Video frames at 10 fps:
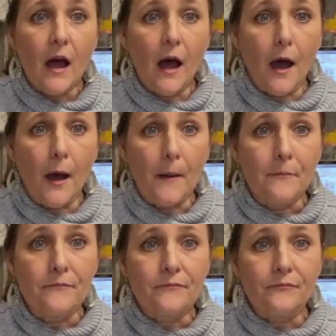
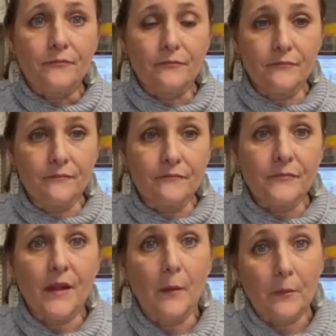the
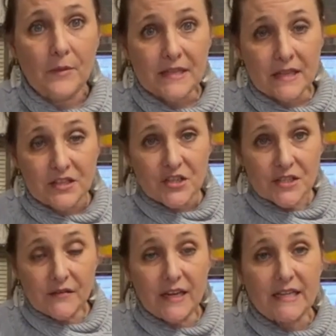
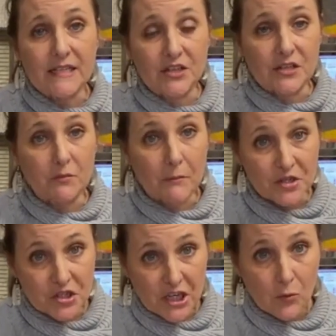gist of it is just
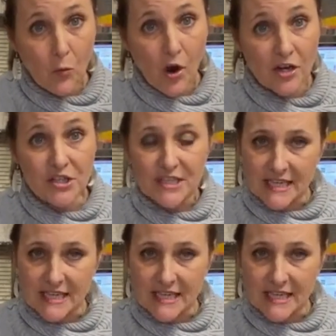machine wash,